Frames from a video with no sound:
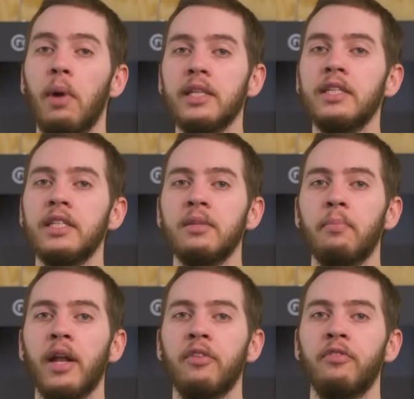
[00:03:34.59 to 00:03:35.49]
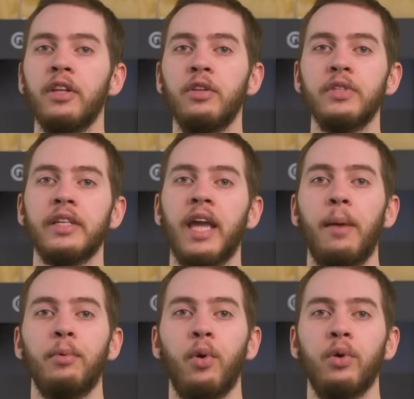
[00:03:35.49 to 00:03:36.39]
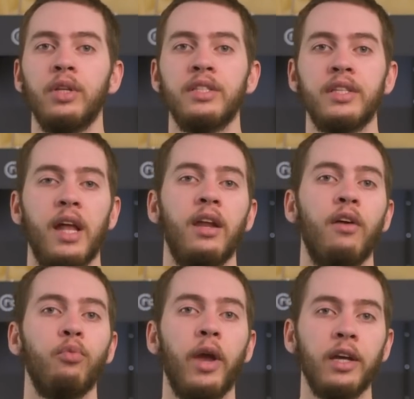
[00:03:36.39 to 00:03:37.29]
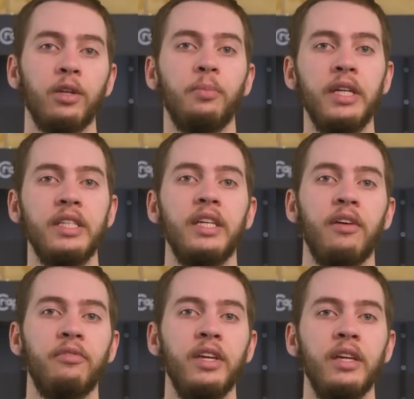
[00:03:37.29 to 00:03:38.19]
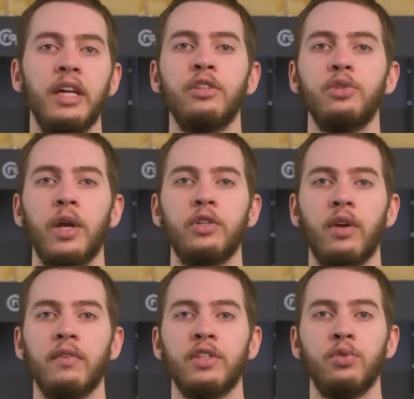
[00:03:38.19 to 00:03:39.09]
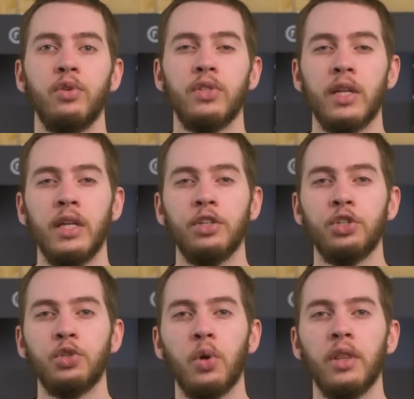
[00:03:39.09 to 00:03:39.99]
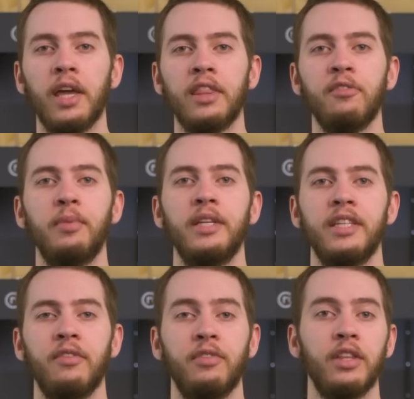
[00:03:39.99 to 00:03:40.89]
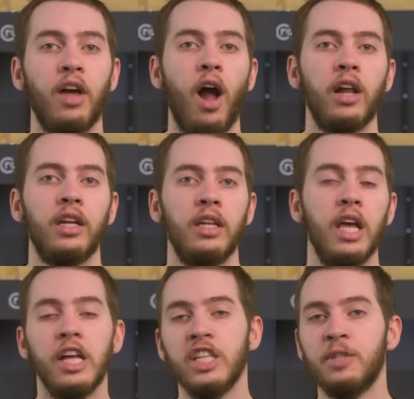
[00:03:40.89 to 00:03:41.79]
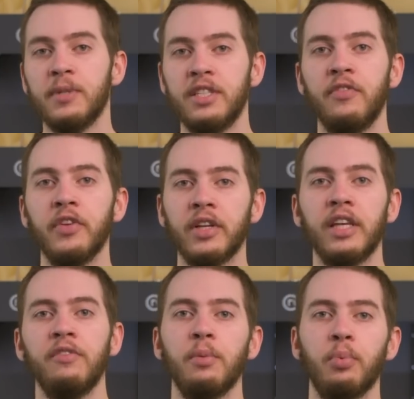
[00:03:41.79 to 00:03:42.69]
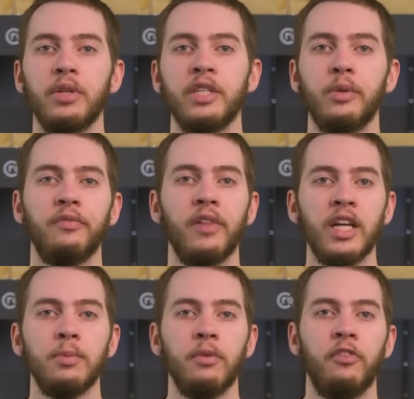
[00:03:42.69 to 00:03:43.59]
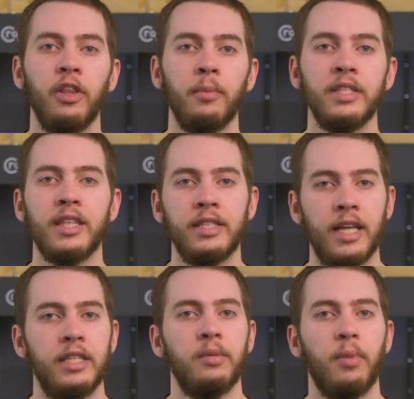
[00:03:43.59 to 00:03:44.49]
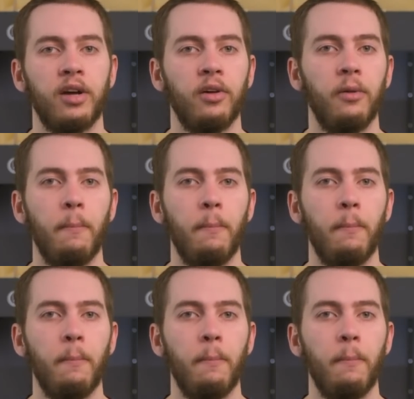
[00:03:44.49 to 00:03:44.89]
might see some benefit in using Capricorn instead of regular PTFE in direct drive extruders that need a short length of PTFE in the hot end, specifically if you're printing with flexible filaments that tend to buckle.